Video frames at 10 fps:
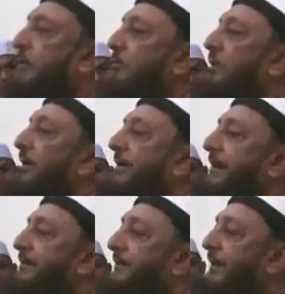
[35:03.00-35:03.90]
no one
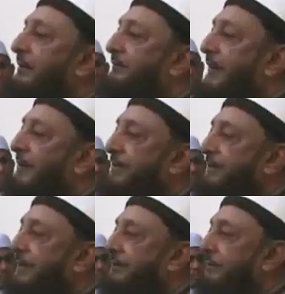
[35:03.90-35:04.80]
has an
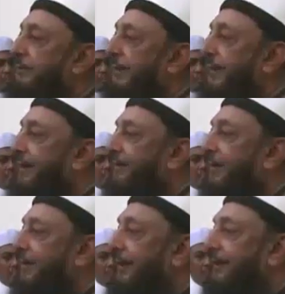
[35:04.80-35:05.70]
advantage over
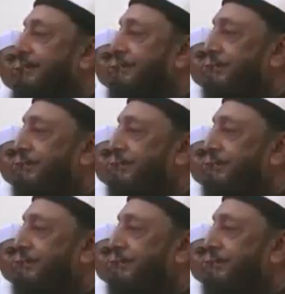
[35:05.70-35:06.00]
anyone else